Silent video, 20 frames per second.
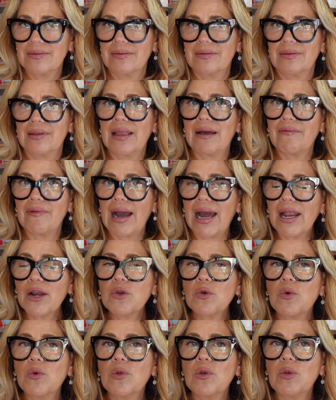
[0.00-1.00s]
Lavar
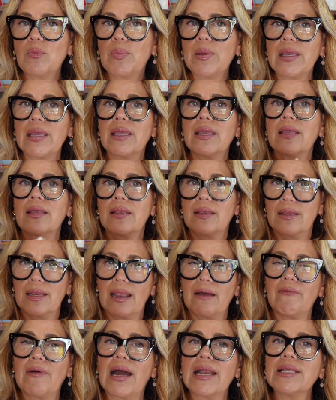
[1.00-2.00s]
could be,
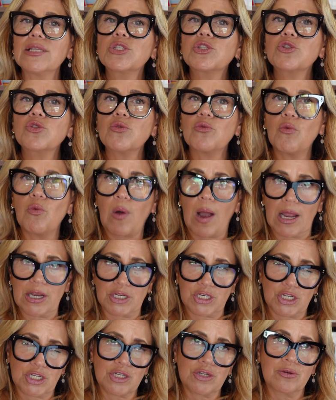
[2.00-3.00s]
lavar is to
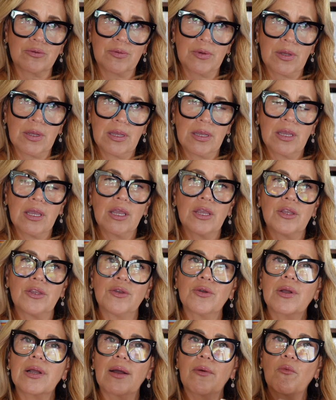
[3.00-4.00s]
wash.
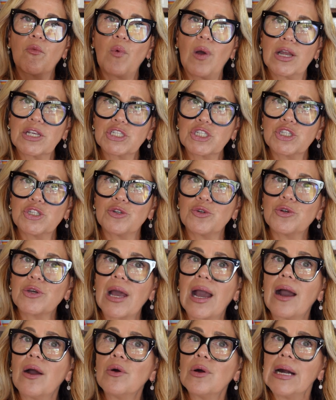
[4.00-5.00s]
You can wash your
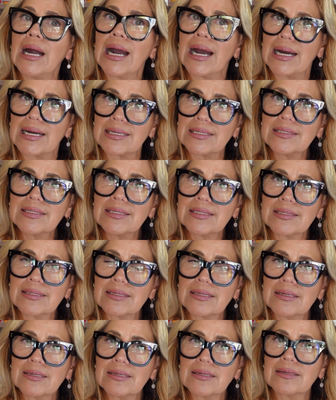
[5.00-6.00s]
own hands,
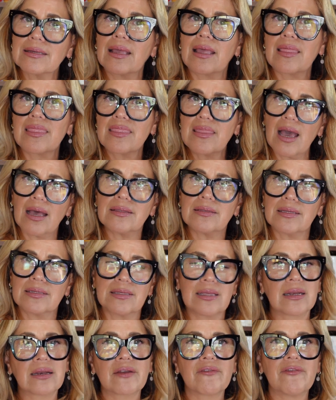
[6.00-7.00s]
and that is
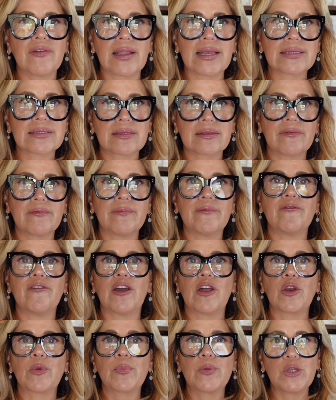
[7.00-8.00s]
a reflexive
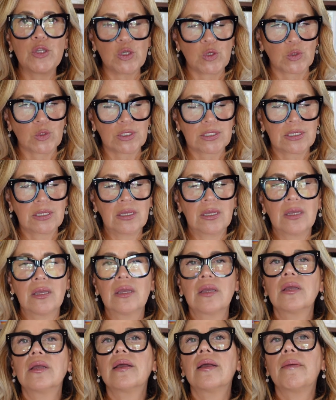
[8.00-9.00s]
verb use.
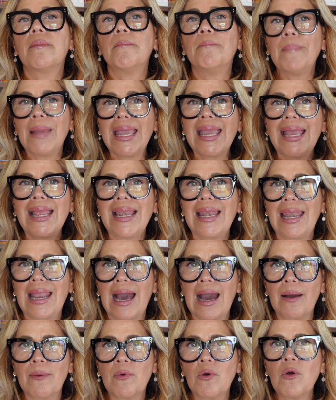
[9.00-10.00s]
Me
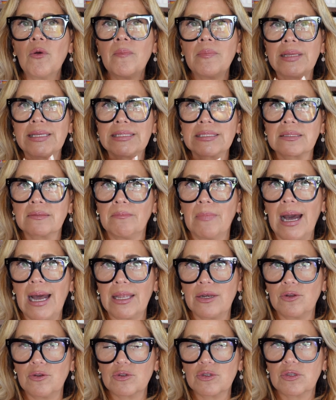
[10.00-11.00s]
lavo mis
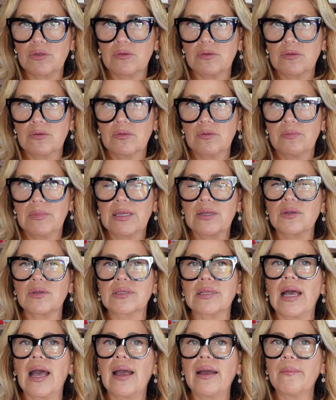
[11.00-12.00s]
manos, because
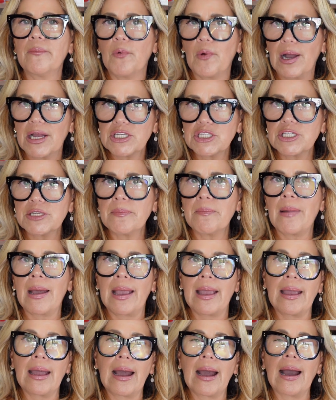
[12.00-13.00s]
I'm washing
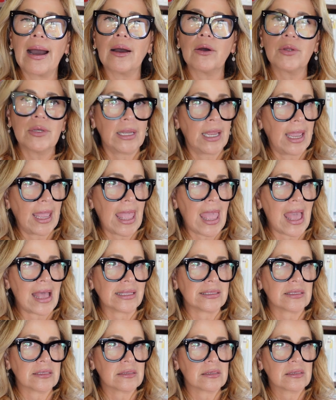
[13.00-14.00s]
my own
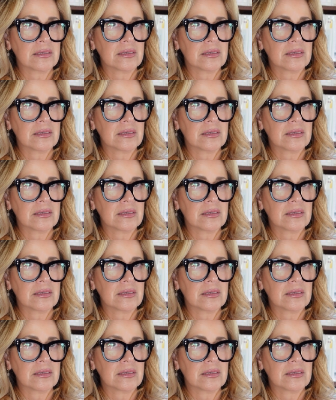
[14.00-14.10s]
hands.